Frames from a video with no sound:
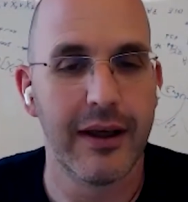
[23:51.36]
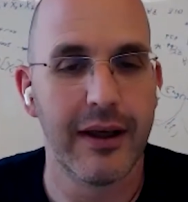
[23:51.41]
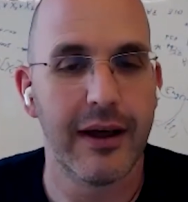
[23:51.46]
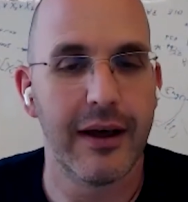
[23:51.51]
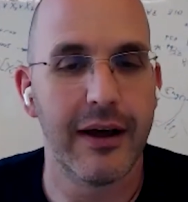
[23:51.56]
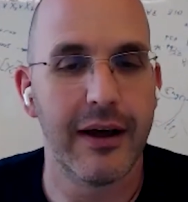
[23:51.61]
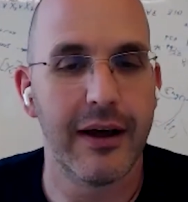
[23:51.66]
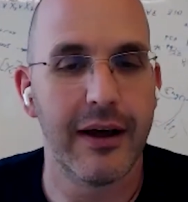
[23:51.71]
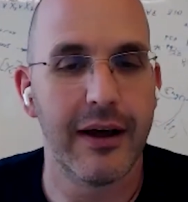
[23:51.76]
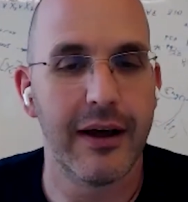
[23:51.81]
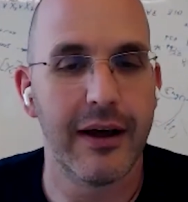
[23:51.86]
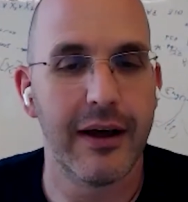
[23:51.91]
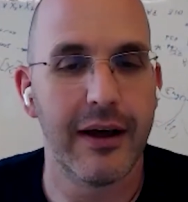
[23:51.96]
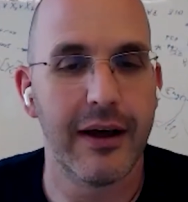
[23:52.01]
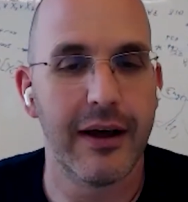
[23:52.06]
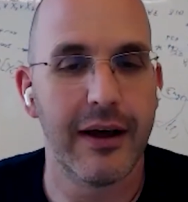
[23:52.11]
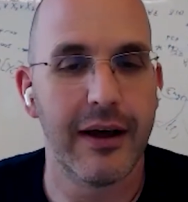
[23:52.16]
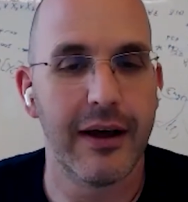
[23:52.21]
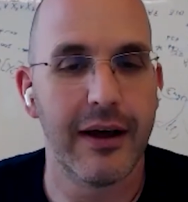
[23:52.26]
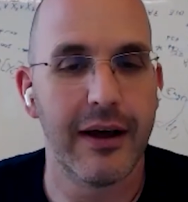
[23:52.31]

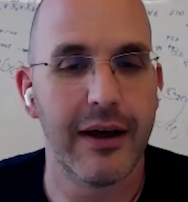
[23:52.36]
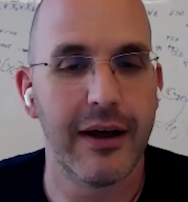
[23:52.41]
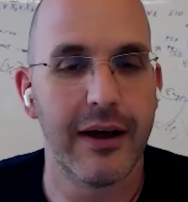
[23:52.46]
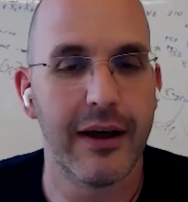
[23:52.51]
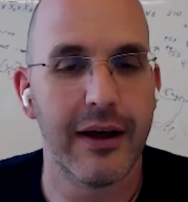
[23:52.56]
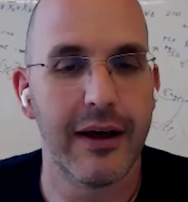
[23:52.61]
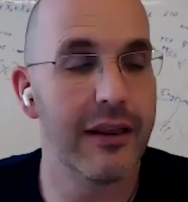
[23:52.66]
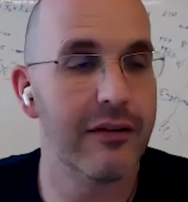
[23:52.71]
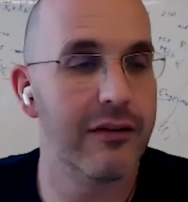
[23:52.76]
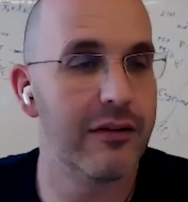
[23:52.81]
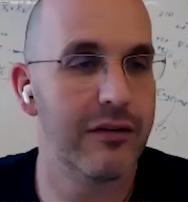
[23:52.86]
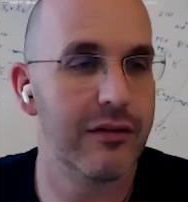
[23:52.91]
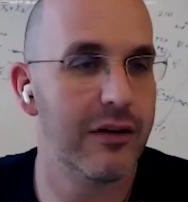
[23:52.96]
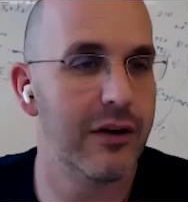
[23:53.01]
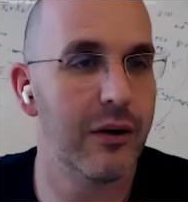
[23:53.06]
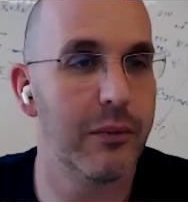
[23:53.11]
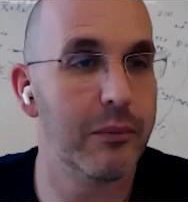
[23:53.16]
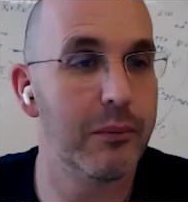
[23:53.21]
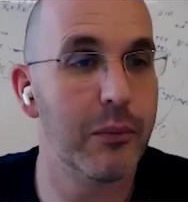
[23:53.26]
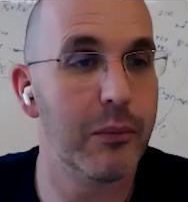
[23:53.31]
And this is, you
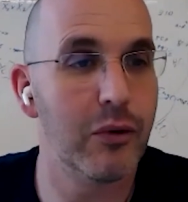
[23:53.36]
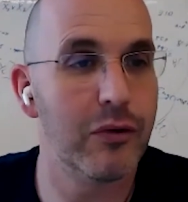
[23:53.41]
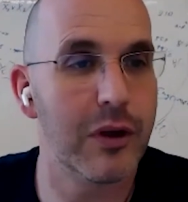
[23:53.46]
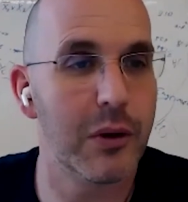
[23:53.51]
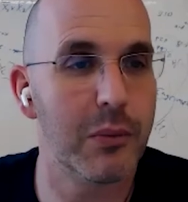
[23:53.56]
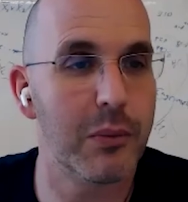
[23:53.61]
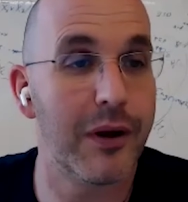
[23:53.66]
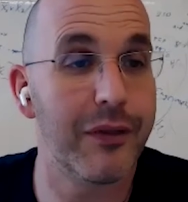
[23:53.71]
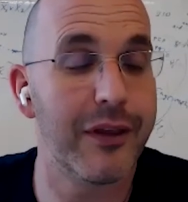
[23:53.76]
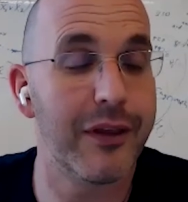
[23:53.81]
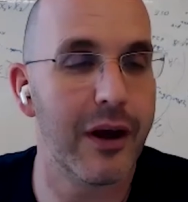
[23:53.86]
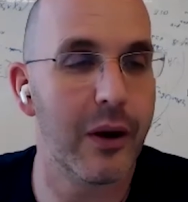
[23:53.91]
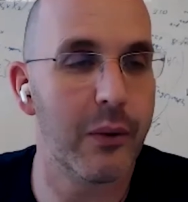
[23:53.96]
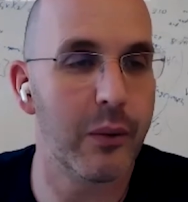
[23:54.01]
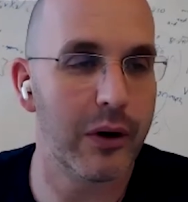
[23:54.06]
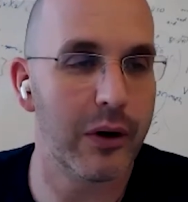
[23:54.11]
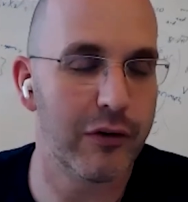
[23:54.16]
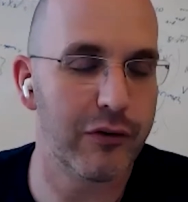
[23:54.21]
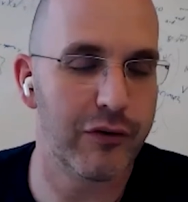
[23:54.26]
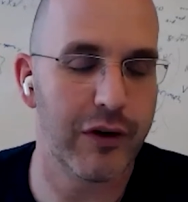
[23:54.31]
know, mostly around the network
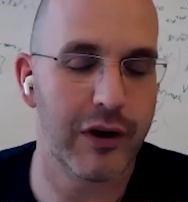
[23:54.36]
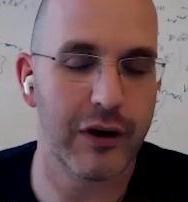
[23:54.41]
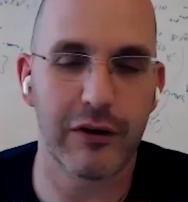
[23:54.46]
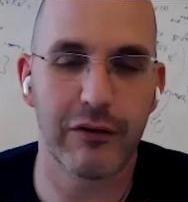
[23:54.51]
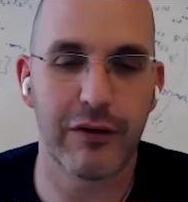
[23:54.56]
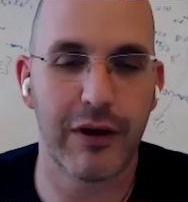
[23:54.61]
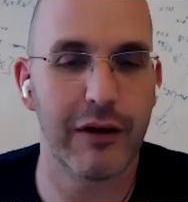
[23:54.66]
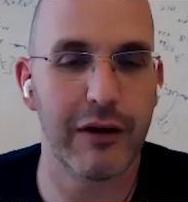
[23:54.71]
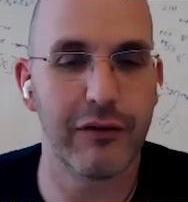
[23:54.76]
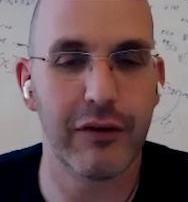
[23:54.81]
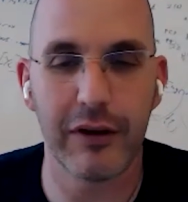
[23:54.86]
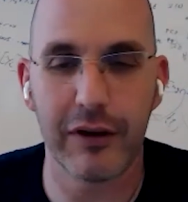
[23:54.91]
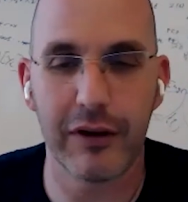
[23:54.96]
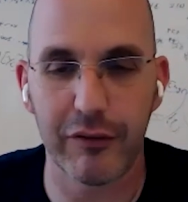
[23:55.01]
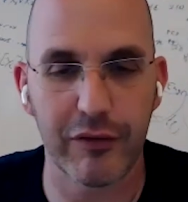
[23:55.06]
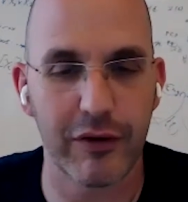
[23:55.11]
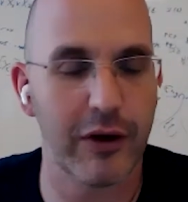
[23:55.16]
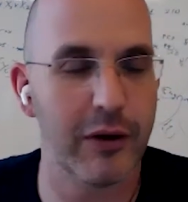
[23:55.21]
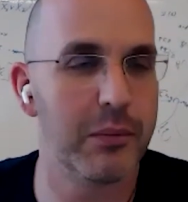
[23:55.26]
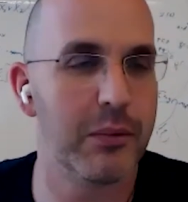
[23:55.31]
effect of having
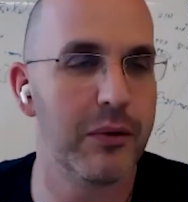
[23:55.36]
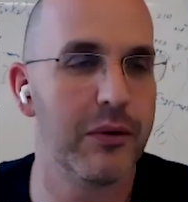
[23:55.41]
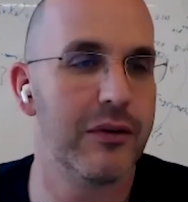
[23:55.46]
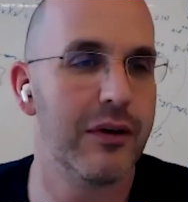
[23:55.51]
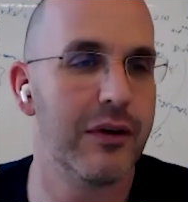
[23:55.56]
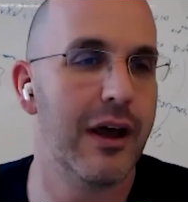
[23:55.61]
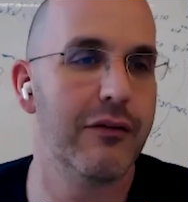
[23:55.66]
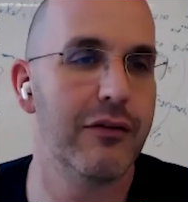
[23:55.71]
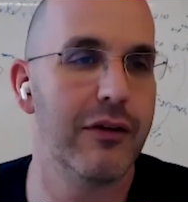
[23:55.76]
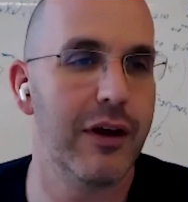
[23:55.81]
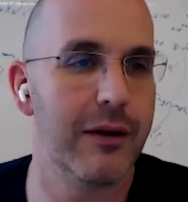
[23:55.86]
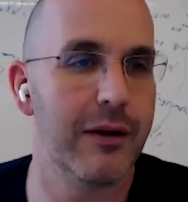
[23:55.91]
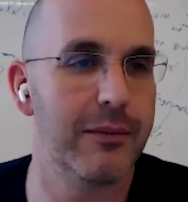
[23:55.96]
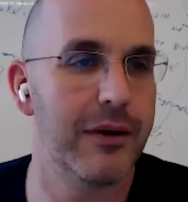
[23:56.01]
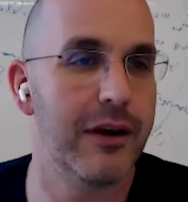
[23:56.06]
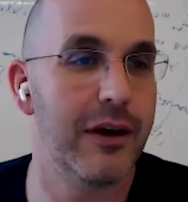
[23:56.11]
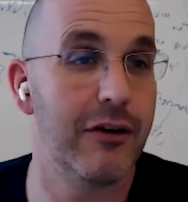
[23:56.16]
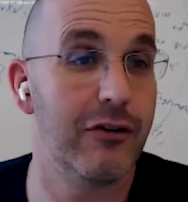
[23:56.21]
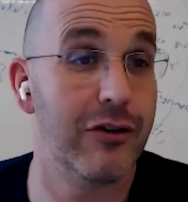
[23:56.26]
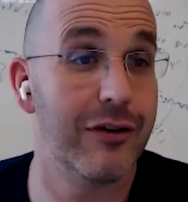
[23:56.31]
developers and having
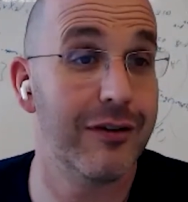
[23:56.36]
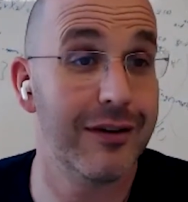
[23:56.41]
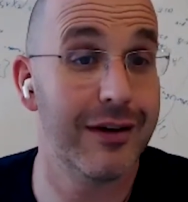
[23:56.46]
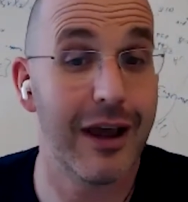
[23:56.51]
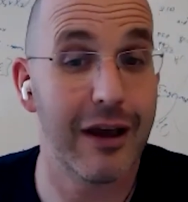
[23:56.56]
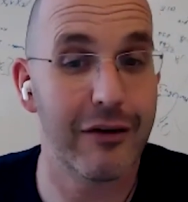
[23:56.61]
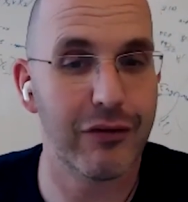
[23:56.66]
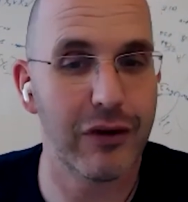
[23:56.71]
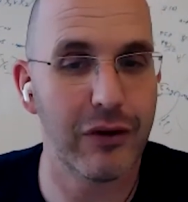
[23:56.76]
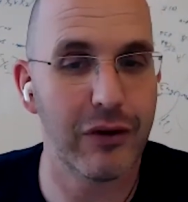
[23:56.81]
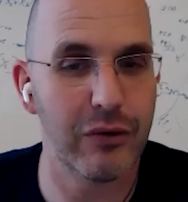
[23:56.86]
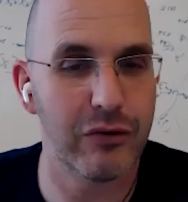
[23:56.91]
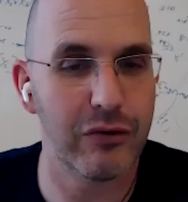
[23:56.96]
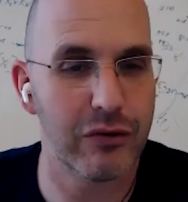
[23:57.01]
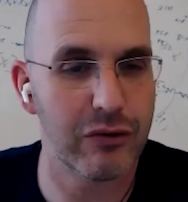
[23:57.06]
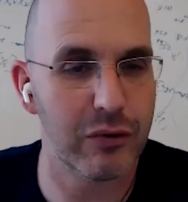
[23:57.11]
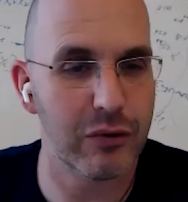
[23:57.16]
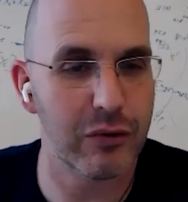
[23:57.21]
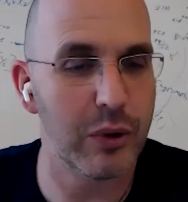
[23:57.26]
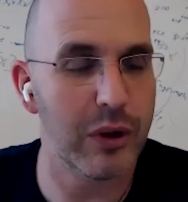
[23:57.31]
applications and having
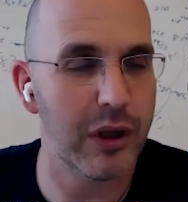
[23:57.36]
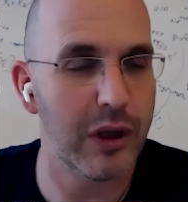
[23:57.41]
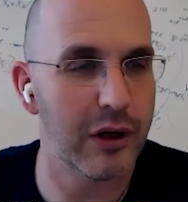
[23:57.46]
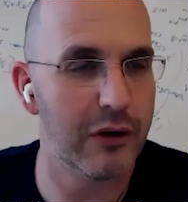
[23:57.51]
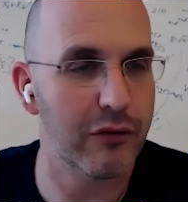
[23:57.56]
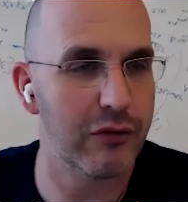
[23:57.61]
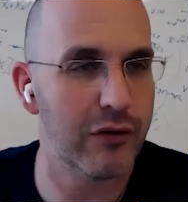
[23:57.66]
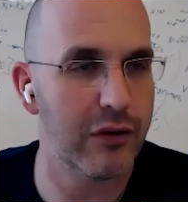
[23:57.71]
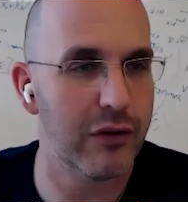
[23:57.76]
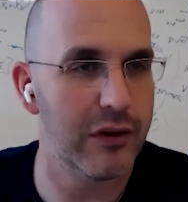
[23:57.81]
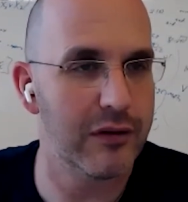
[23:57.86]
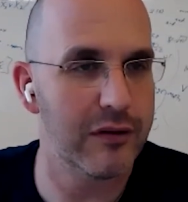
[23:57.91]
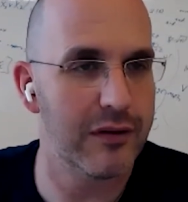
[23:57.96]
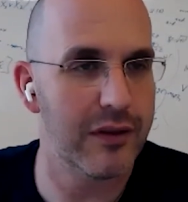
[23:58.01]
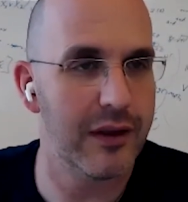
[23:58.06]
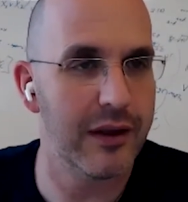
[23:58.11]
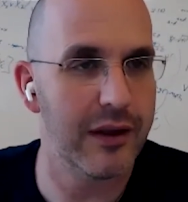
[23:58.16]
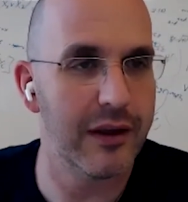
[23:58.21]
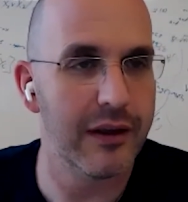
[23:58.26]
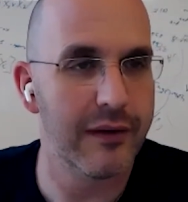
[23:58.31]
users who care for this
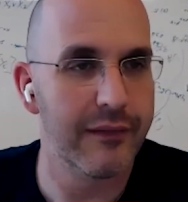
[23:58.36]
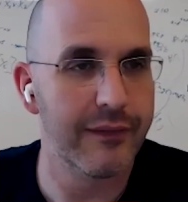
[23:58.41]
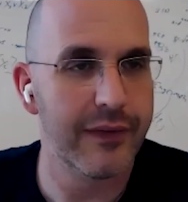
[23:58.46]
thing